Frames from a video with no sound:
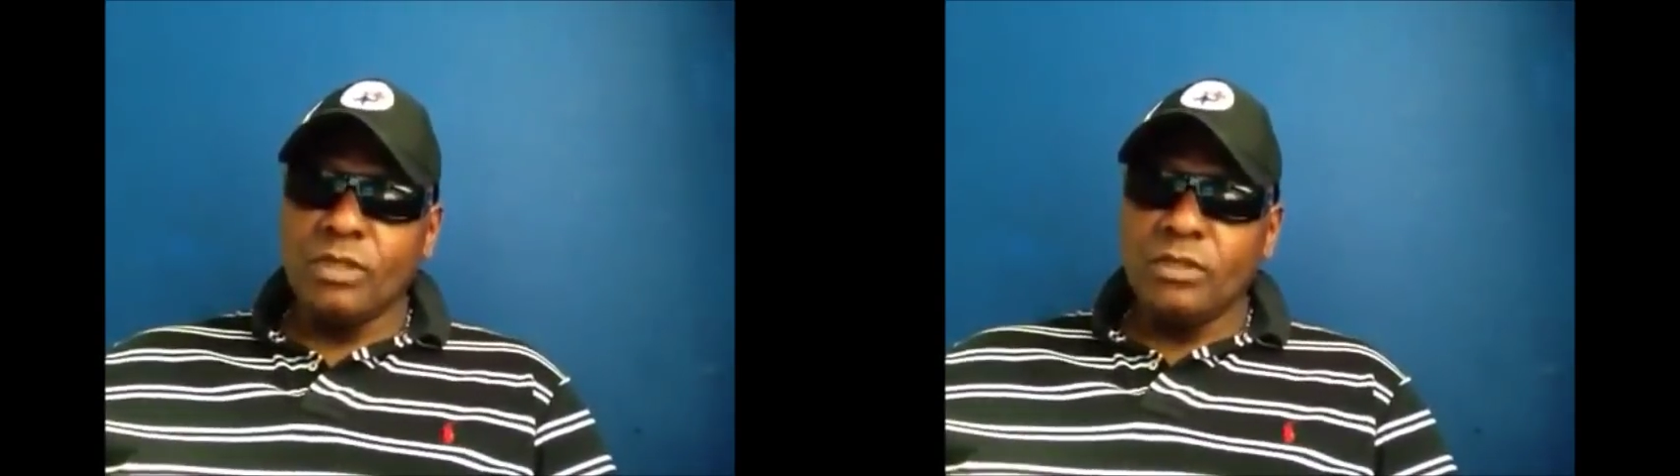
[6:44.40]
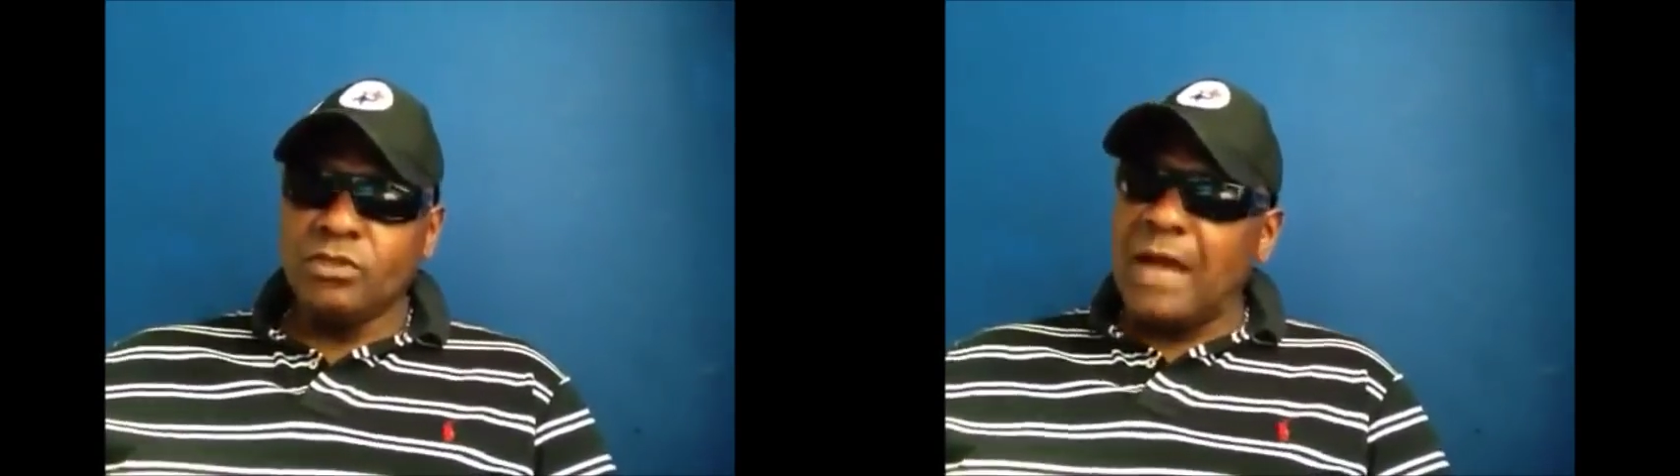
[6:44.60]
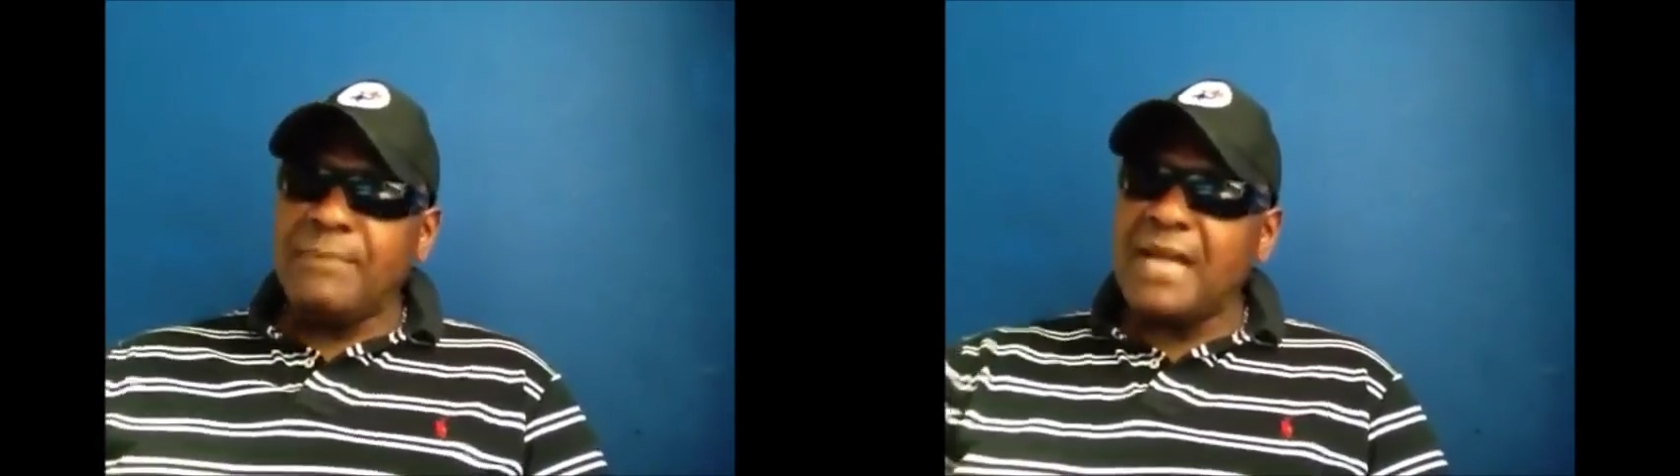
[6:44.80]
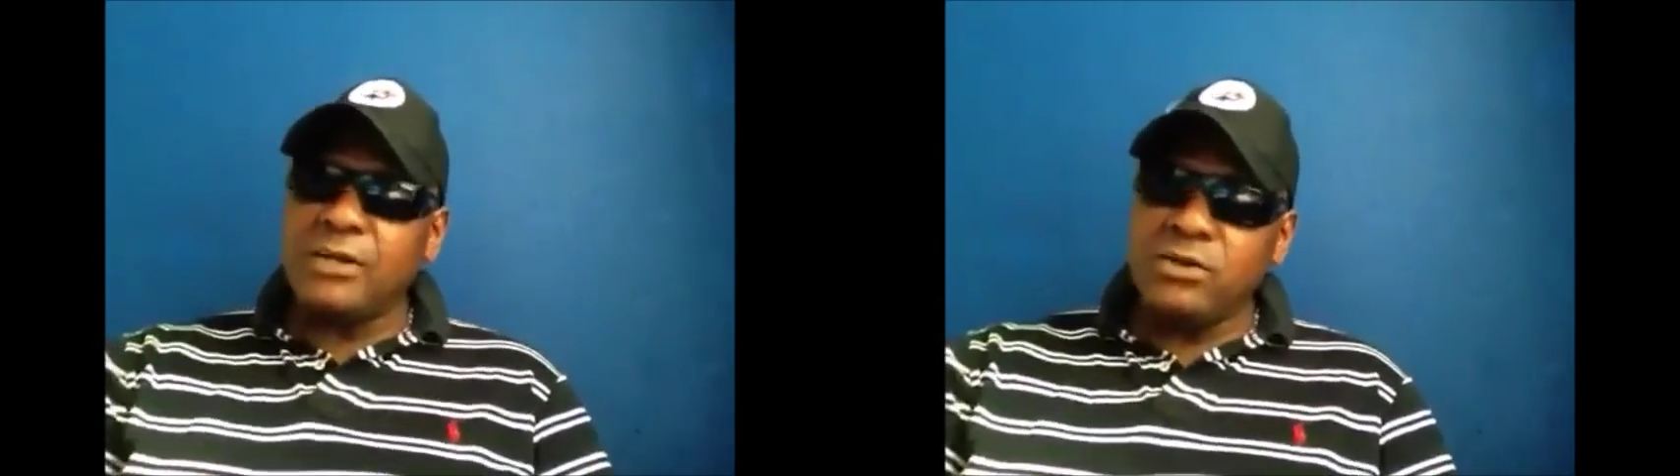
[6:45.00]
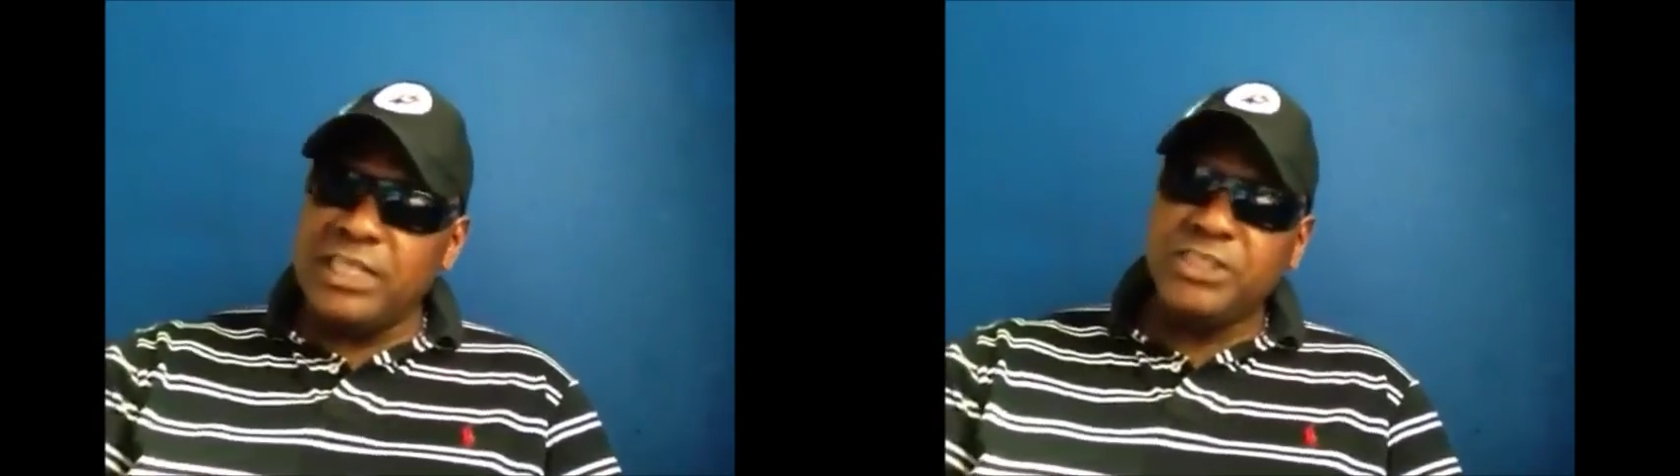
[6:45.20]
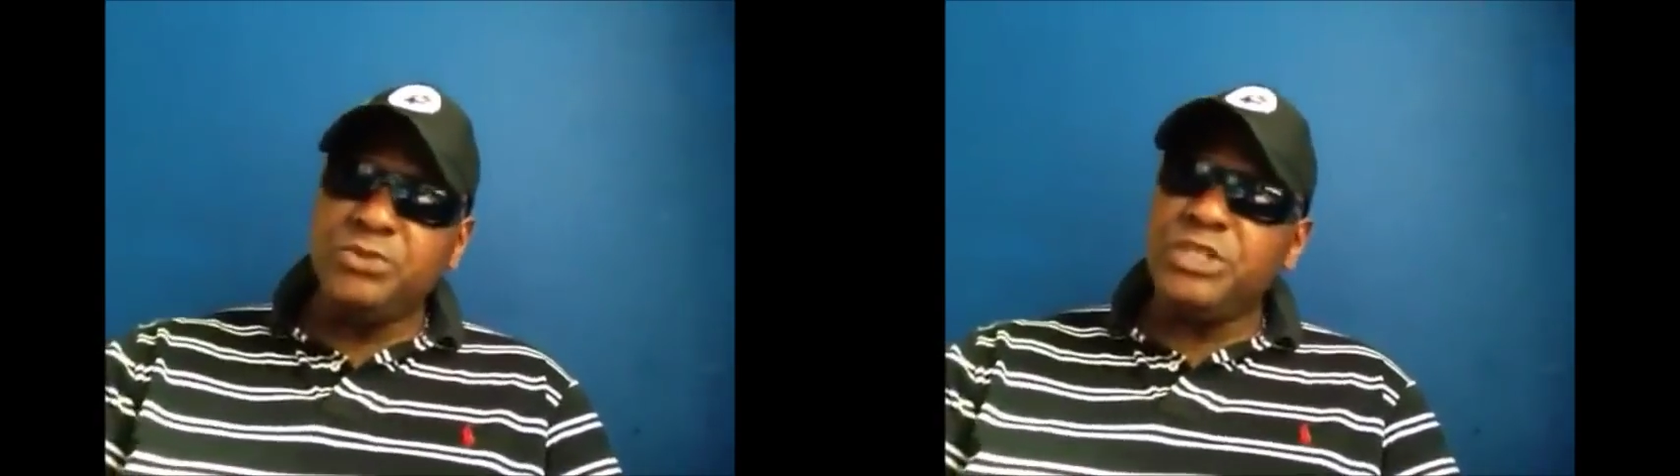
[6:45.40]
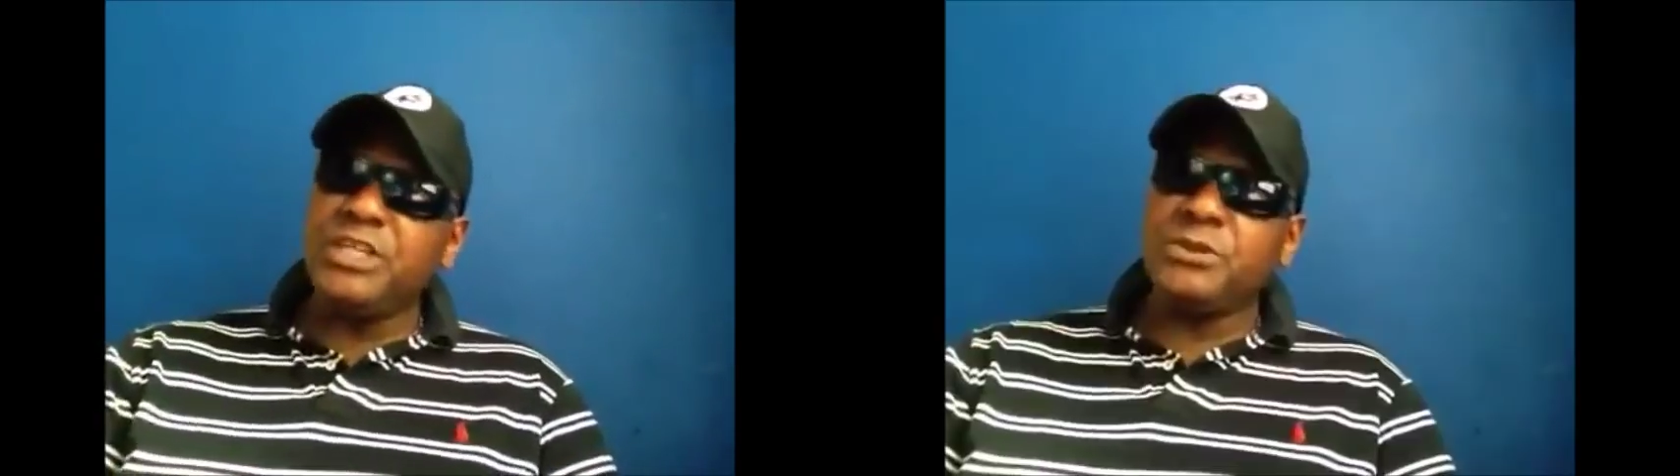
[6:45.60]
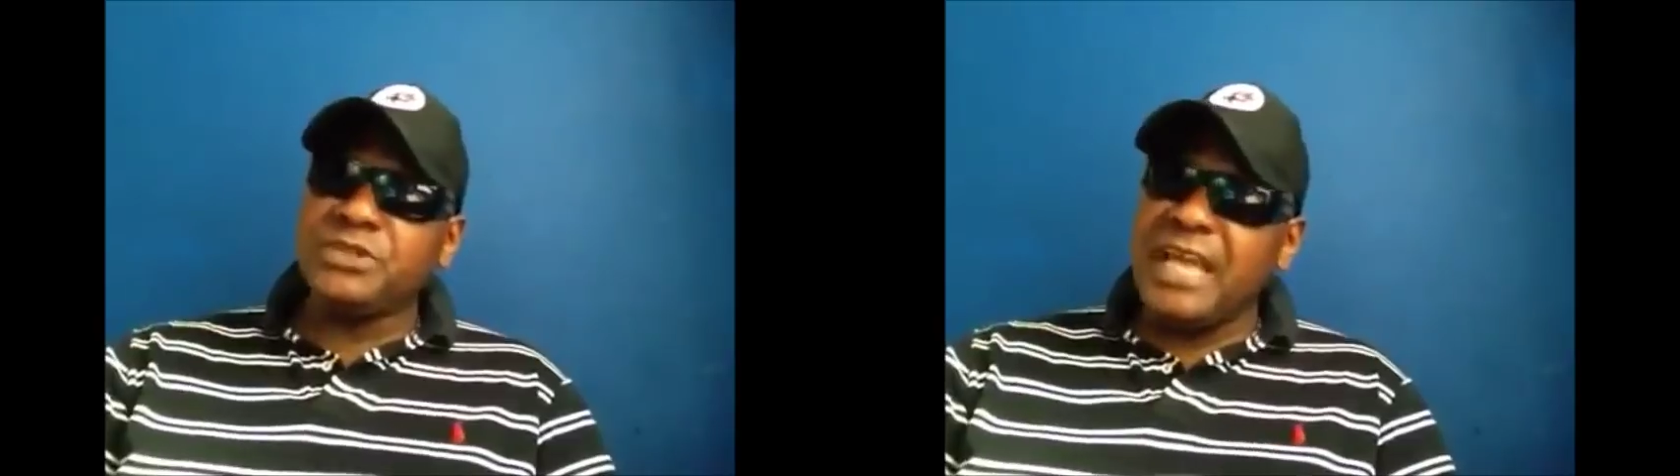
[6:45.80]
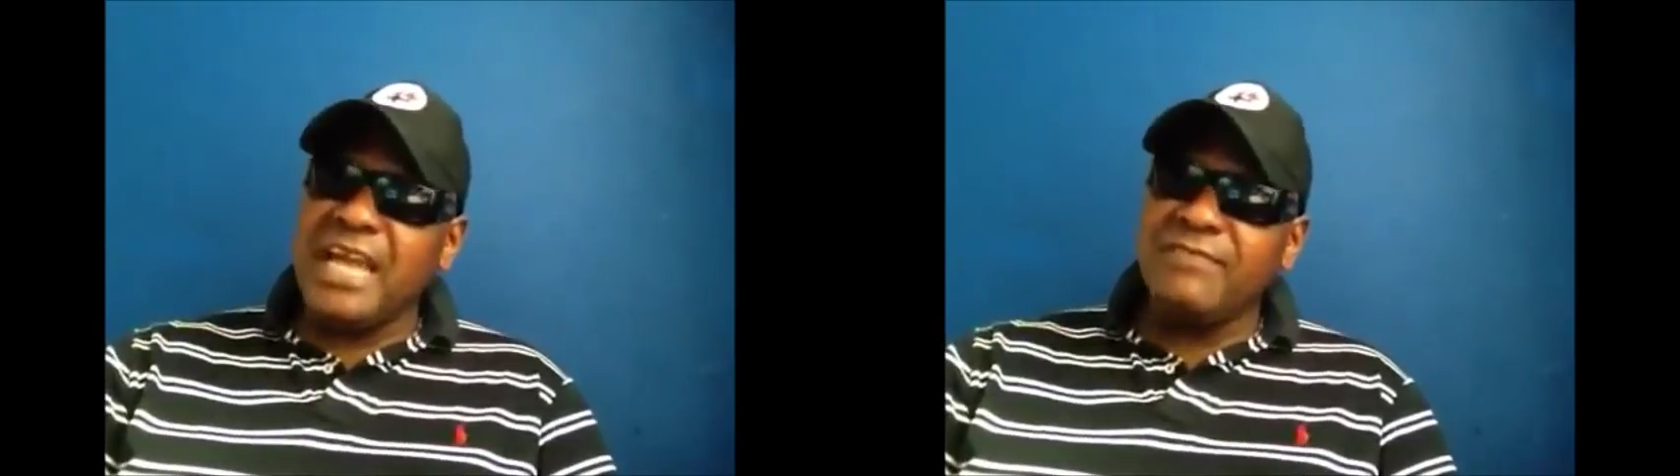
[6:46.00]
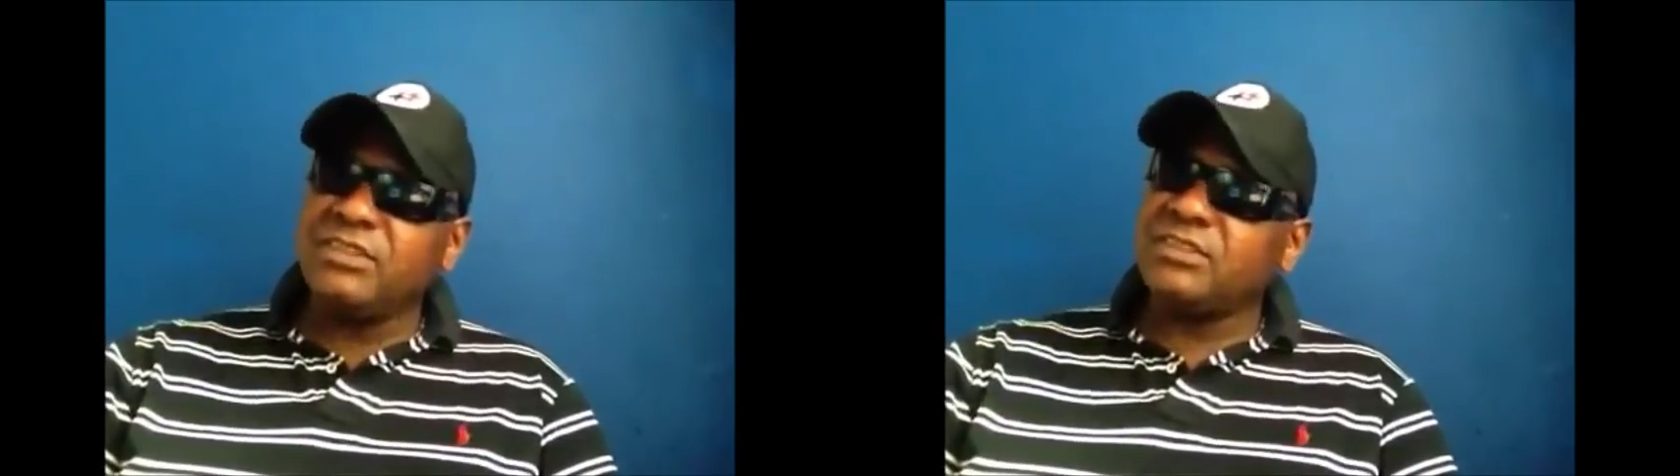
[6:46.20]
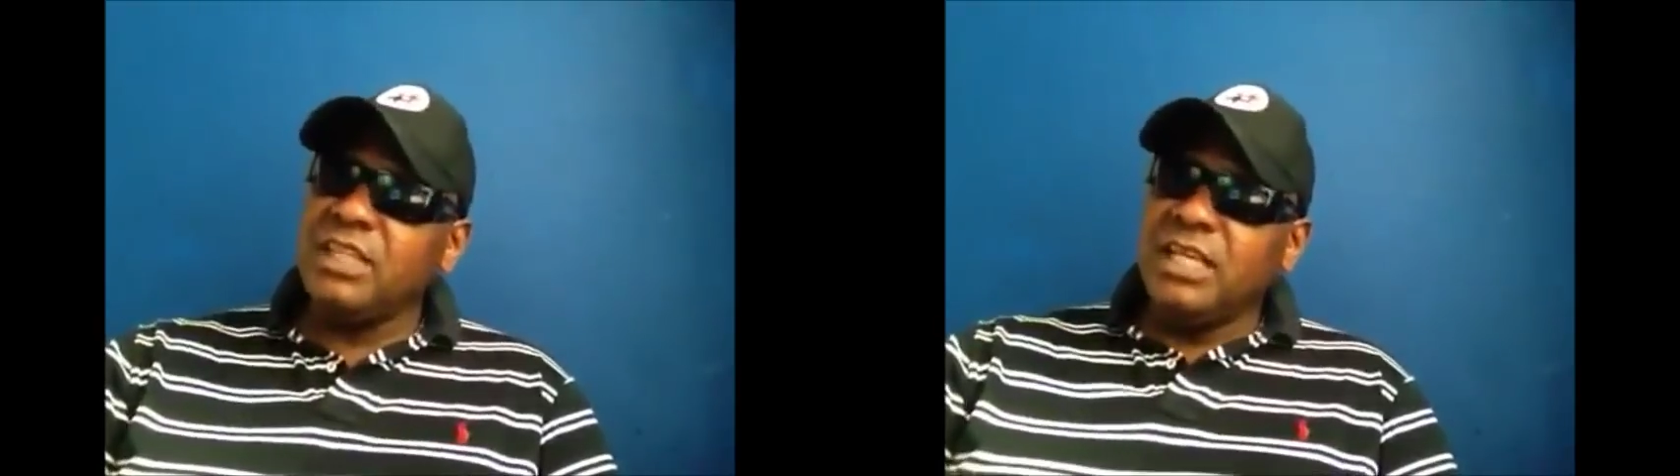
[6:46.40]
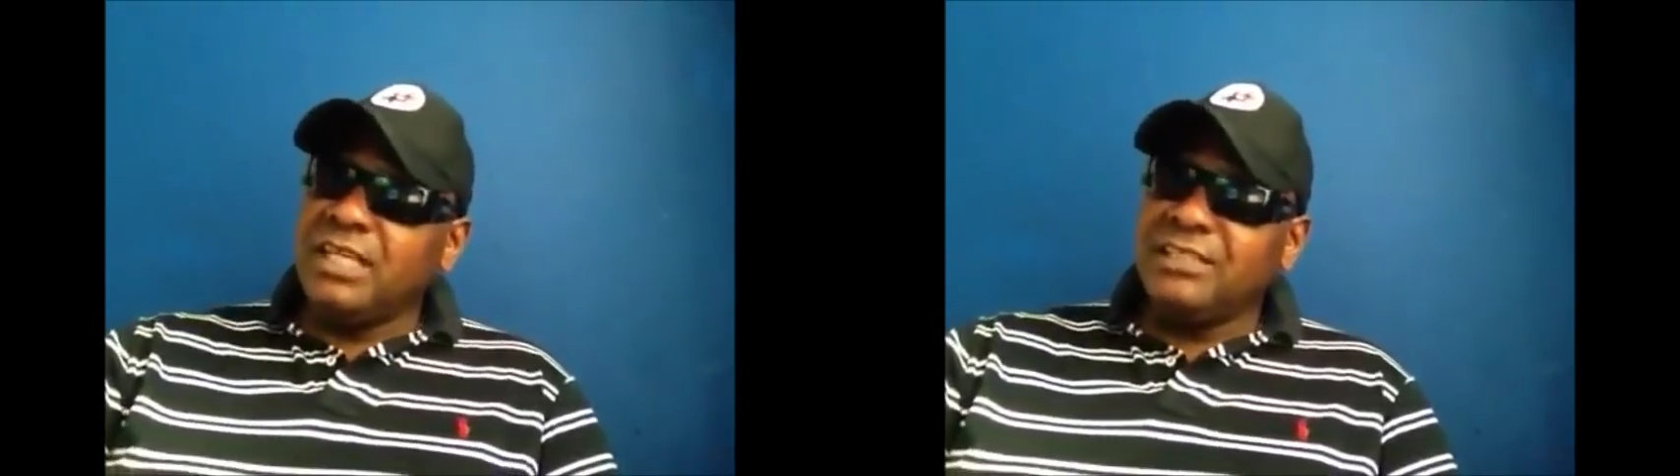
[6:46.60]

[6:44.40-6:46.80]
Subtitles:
So I'm not going to let you Negroes have this,